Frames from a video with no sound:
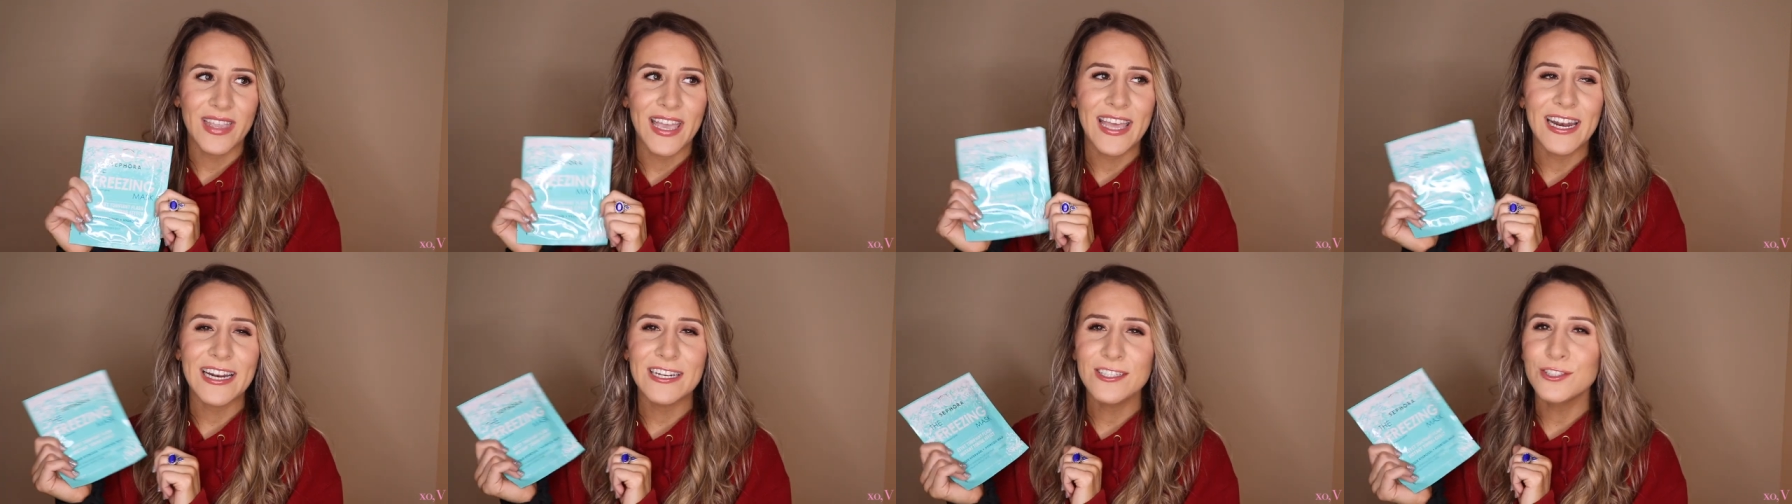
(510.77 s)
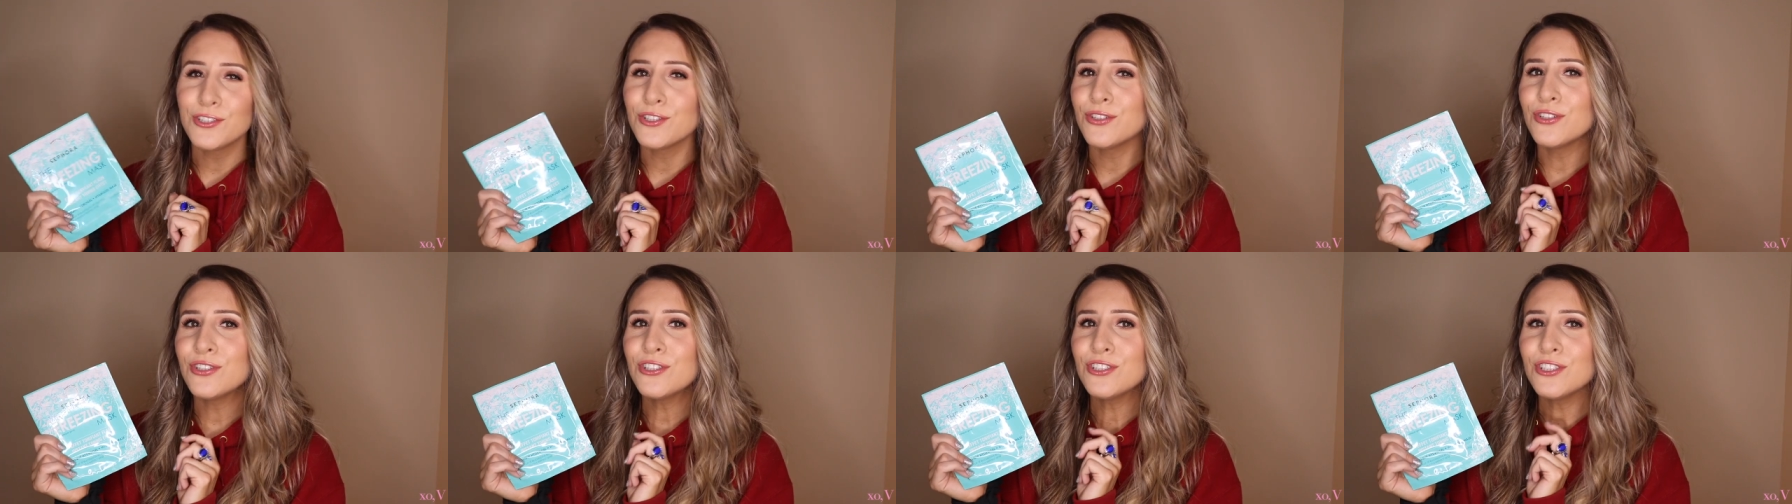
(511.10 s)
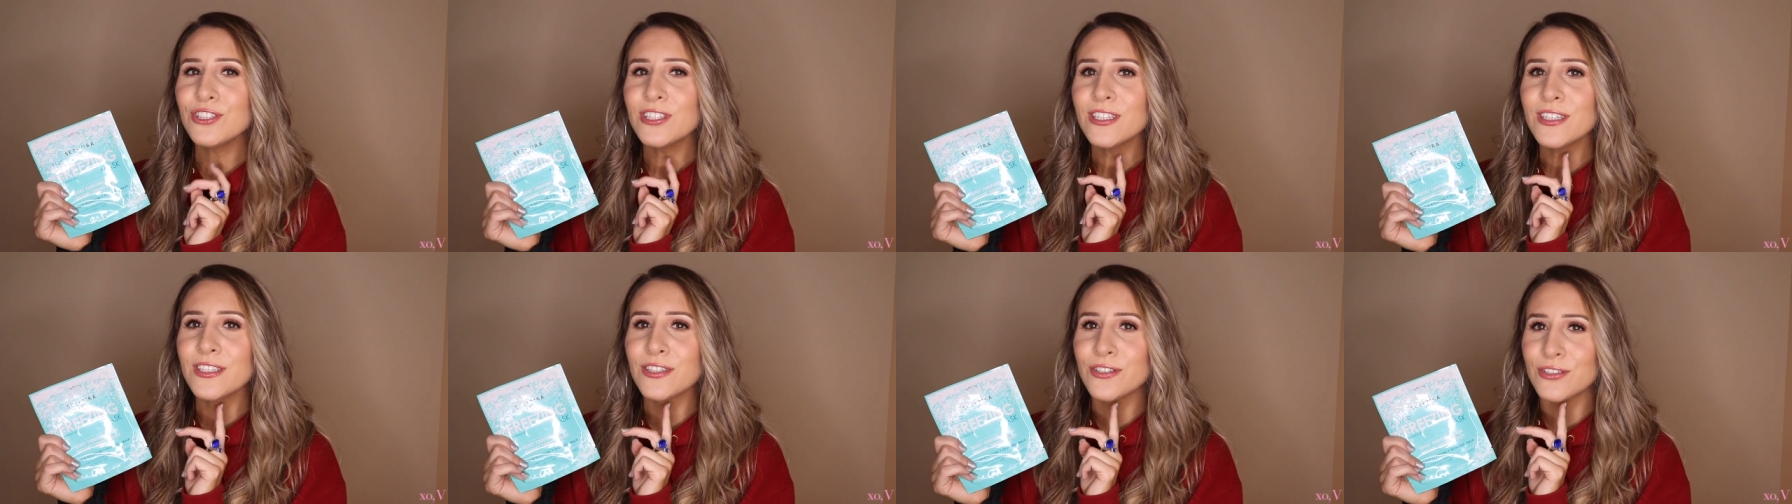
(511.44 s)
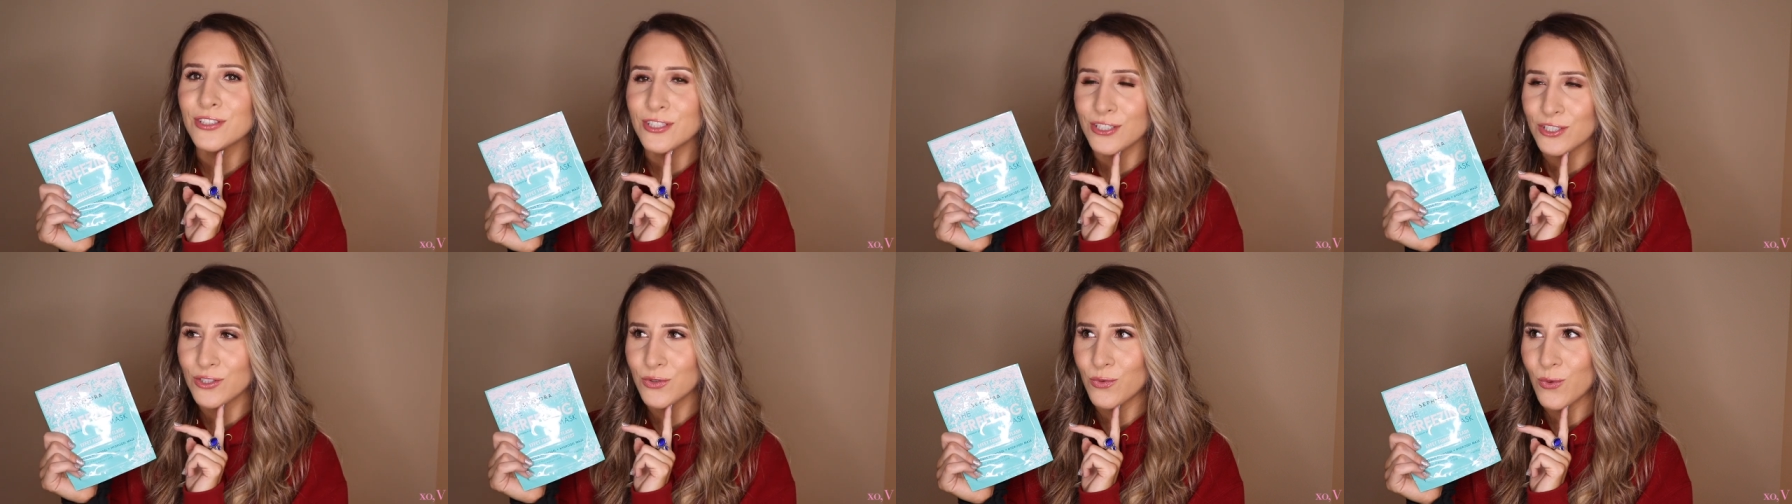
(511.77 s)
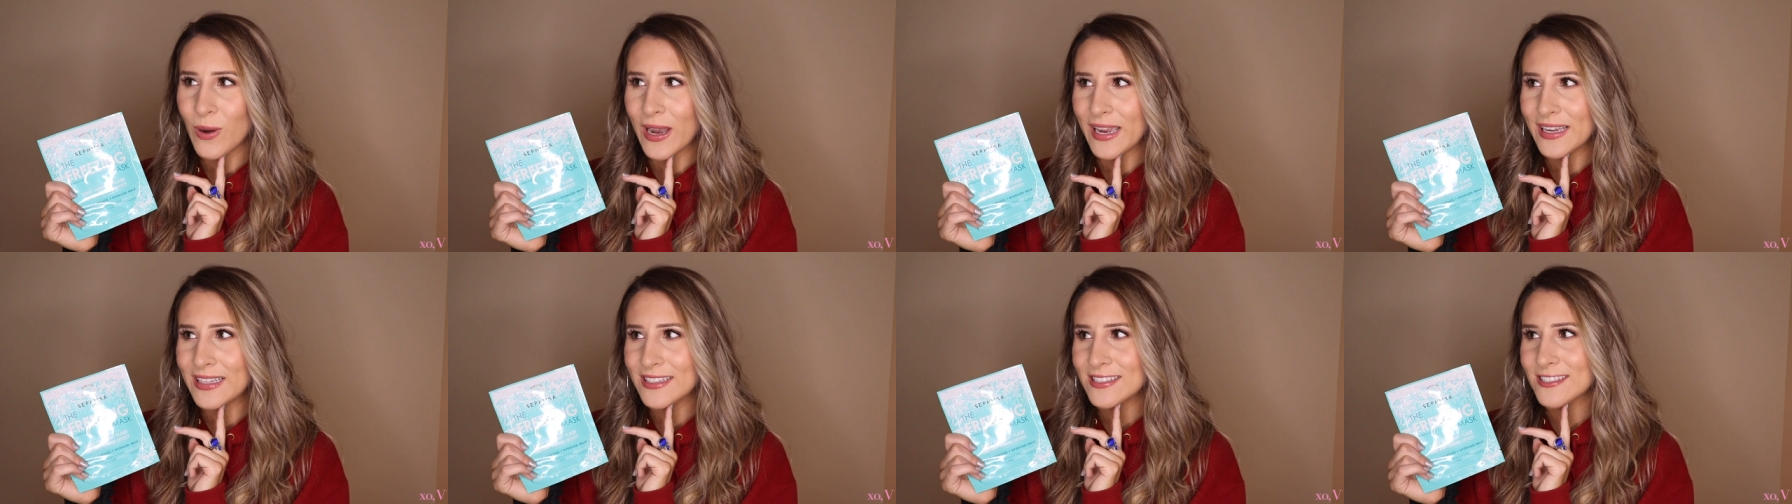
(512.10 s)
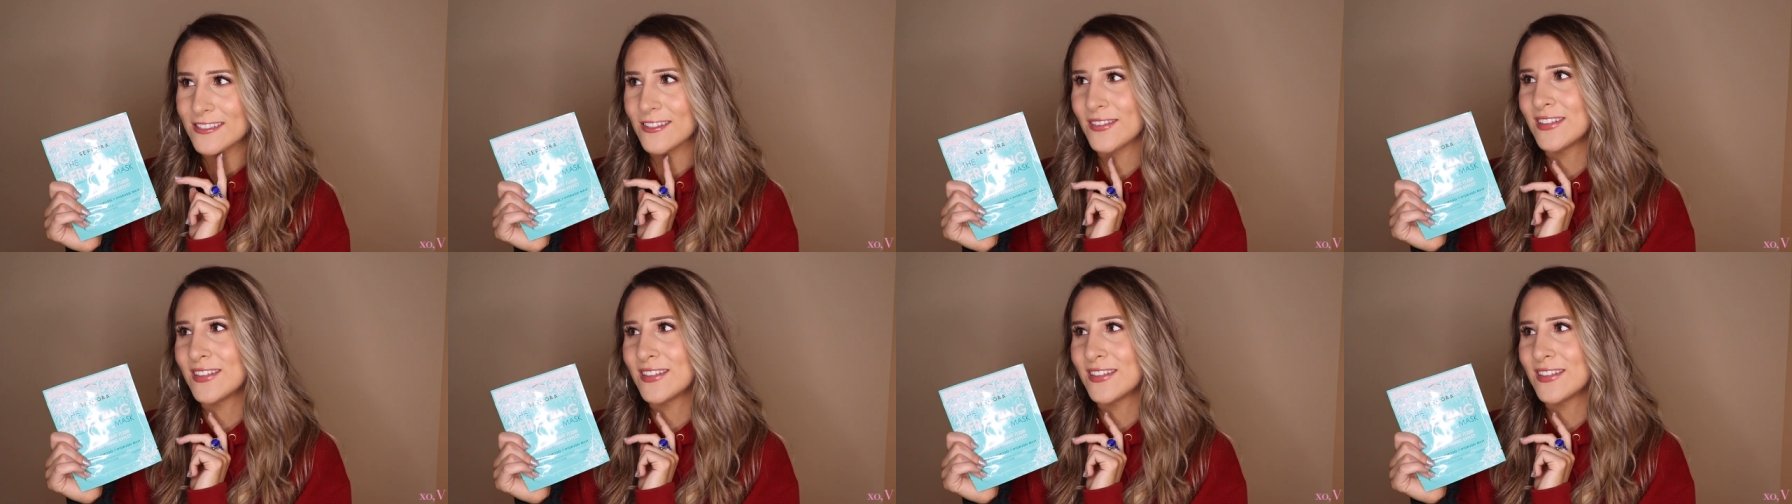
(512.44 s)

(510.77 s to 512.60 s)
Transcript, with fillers: And I do usually use it twice,